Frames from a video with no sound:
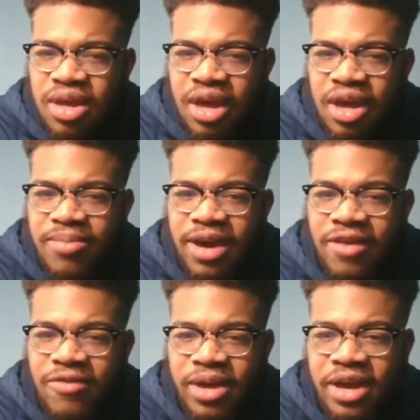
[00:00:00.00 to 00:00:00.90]
Came
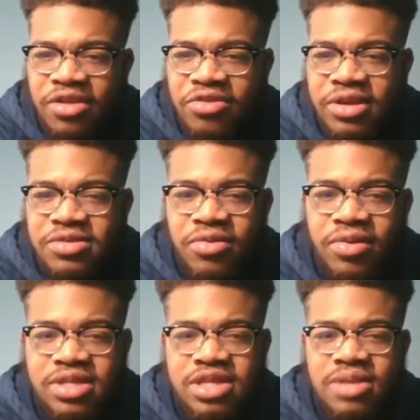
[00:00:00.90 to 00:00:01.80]
back from an injury and
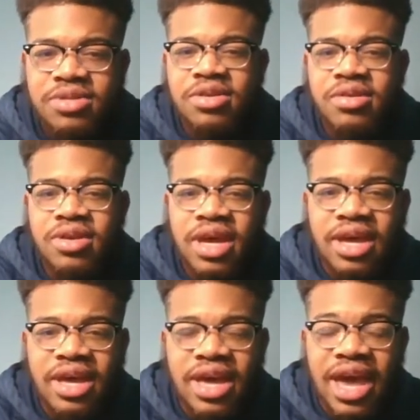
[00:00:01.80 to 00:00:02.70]
scored as a substitute
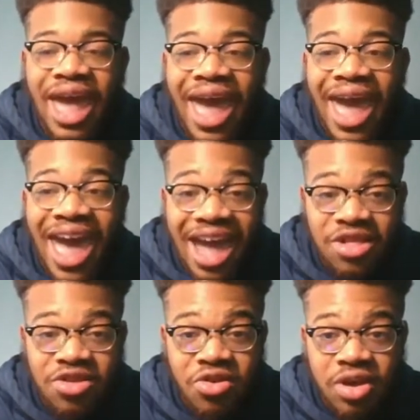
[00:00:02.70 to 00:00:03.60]
a
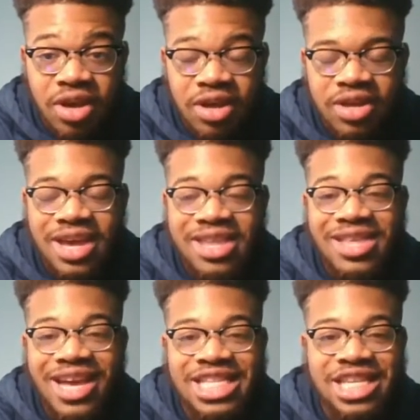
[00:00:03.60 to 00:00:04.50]
hat trick in
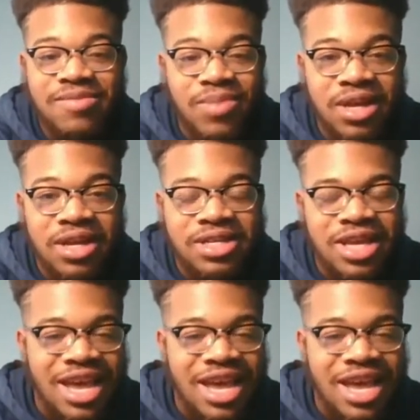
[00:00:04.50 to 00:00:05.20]
19 minutes.